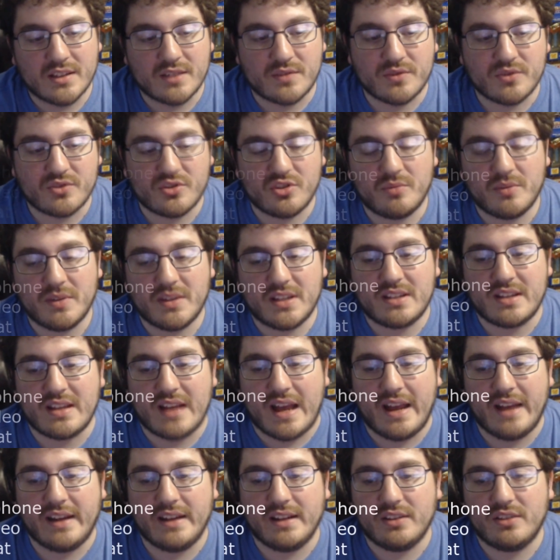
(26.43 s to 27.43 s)
one's going to be
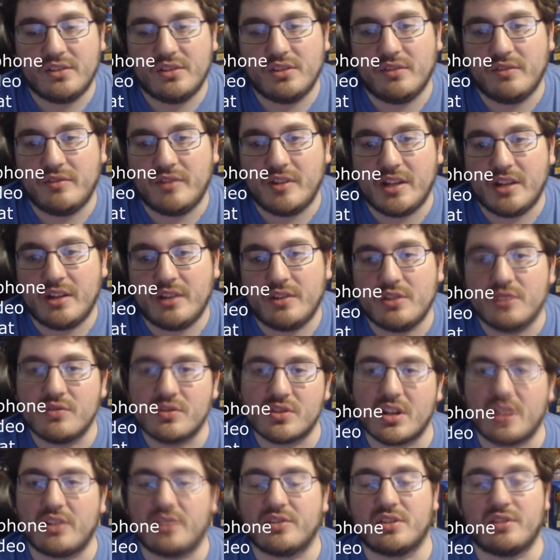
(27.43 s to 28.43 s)
tied into the video you
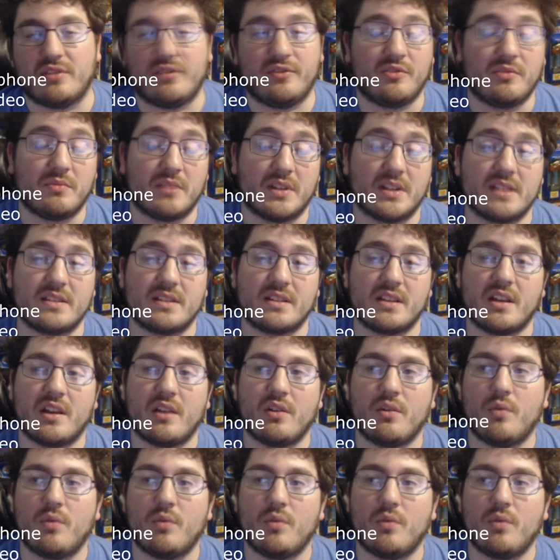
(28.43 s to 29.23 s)
saw just a few minutes ago,